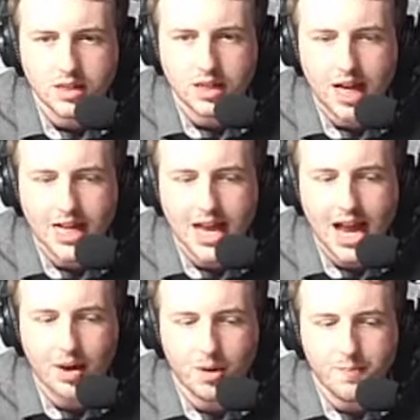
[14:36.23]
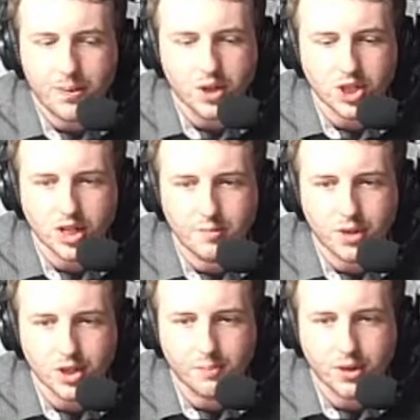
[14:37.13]
And now we push
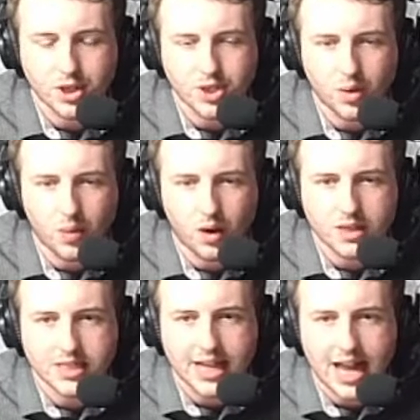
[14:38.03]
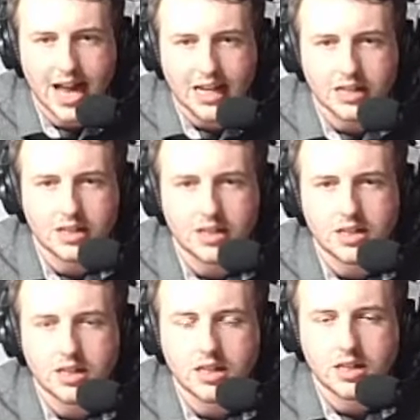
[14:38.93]
once again.
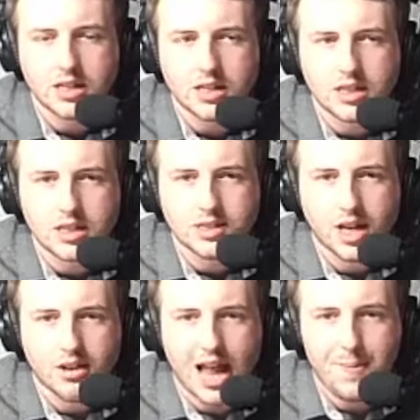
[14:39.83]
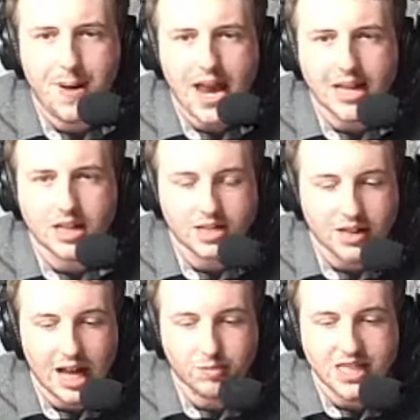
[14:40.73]
So lap
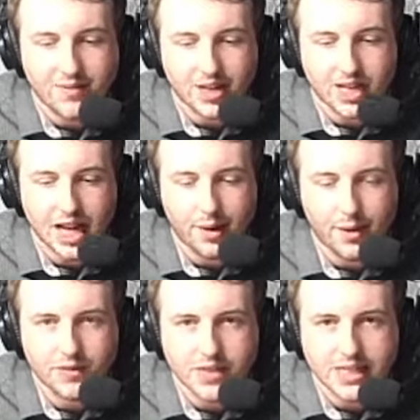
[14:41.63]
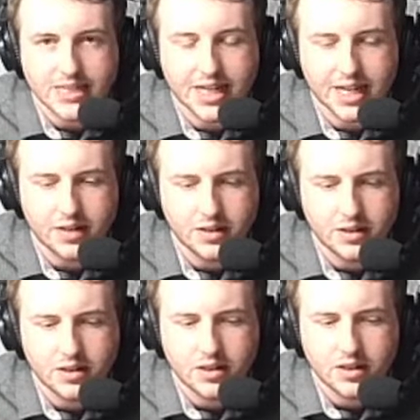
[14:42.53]
7 now of 16.
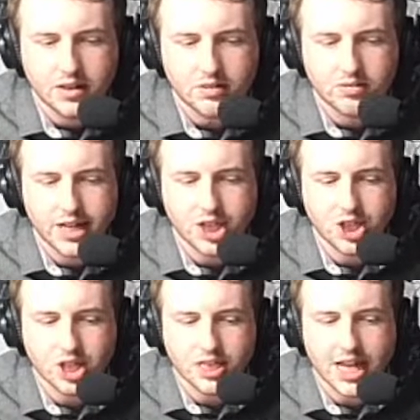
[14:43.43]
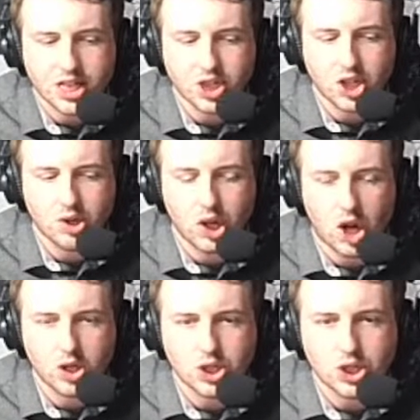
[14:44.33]
Race shouldn't take too
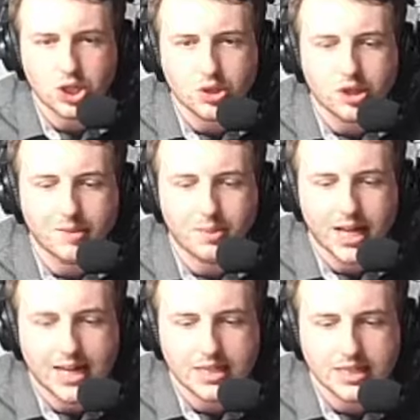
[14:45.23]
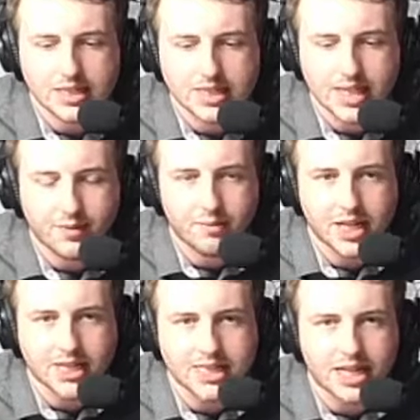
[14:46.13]
long to complete. 7
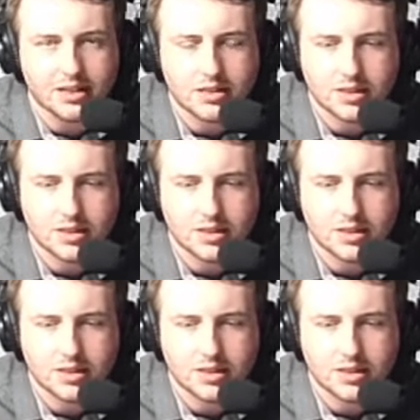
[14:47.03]
minutes in.